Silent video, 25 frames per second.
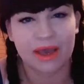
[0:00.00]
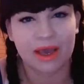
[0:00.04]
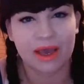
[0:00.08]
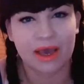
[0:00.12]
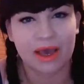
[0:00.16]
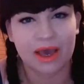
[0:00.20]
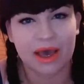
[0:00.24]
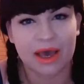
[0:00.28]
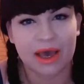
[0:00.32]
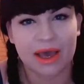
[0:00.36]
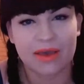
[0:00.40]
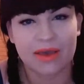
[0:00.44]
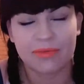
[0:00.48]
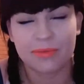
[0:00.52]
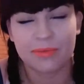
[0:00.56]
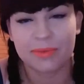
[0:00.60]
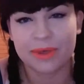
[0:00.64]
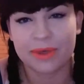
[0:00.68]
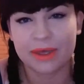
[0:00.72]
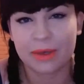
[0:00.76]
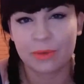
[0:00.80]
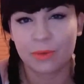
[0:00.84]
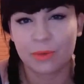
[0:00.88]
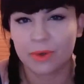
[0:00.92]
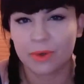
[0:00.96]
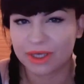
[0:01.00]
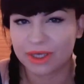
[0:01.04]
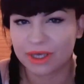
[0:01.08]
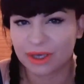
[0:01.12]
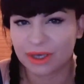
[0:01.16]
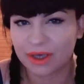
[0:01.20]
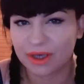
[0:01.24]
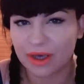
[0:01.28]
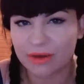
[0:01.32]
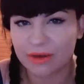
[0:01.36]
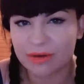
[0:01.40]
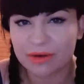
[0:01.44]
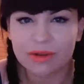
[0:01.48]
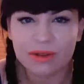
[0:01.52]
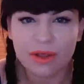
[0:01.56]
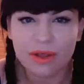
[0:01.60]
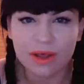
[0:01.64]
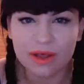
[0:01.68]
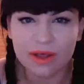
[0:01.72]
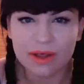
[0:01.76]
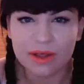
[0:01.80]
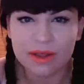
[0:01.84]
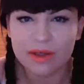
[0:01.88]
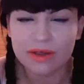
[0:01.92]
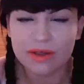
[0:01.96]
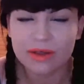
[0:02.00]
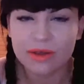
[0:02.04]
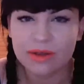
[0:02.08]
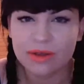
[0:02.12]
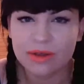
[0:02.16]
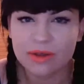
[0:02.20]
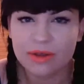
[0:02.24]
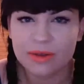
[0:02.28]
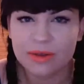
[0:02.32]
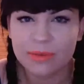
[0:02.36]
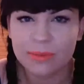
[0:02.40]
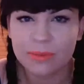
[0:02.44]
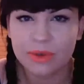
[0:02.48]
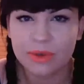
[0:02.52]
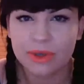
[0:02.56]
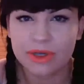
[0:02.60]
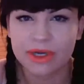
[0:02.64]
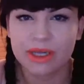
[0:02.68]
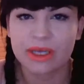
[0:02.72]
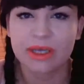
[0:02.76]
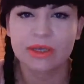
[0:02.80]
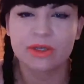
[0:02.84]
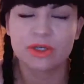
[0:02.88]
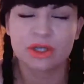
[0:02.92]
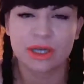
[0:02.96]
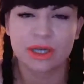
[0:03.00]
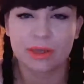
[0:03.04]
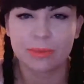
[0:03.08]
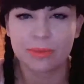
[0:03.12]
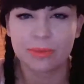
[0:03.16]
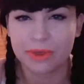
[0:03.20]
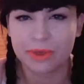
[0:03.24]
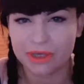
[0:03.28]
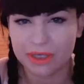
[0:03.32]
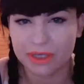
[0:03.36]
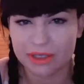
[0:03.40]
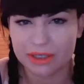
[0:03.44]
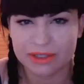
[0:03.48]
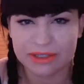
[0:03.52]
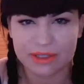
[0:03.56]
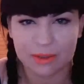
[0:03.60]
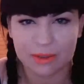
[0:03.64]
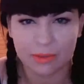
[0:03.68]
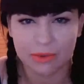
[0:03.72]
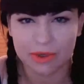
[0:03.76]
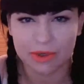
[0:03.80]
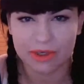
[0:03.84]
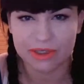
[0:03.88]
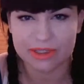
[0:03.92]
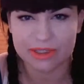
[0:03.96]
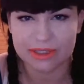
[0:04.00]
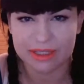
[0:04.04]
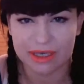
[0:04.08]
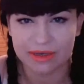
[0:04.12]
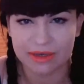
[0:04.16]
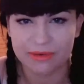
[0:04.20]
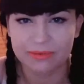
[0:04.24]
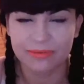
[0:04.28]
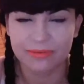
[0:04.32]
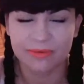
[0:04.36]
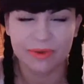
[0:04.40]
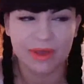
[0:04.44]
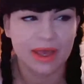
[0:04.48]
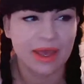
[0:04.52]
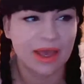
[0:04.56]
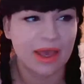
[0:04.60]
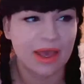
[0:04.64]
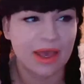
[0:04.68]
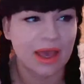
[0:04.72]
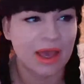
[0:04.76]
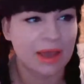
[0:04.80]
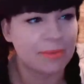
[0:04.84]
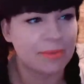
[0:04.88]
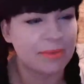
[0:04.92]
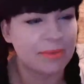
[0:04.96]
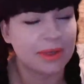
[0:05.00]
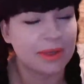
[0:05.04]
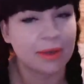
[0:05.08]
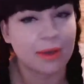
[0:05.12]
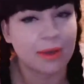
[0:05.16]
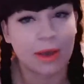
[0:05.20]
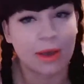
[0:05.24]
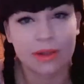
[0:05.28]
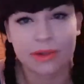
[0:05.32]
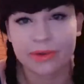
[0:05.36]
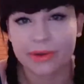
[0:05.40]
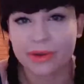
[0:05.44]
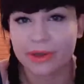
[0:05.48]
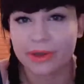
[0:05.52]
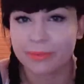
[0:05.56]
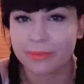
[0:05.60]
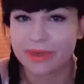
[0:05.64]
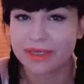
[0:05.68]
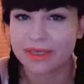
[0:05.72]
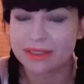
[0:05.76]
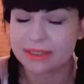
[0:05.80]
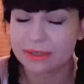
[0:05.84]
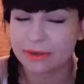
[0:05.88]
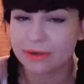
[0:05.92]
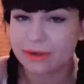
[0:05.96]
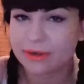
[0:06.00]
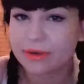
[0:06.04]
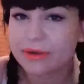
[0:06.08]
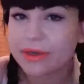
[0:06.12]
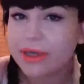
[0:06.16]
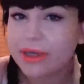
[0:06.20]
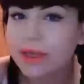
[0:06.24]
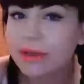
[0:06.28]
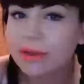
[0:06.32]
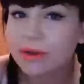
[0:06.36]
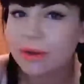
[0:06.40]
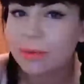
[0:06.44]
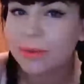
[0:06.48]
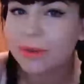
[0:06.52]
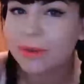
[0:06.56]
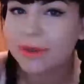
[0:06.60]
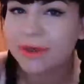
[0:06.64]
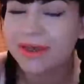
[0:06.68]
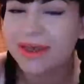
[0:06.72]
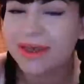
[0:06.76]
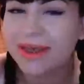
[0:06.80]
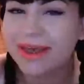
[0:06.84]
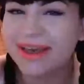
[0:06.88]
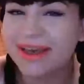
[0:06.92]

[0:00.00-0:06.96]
I've been working out a lot, trying to put it somewhere safe. I've been coloring my serial killer book,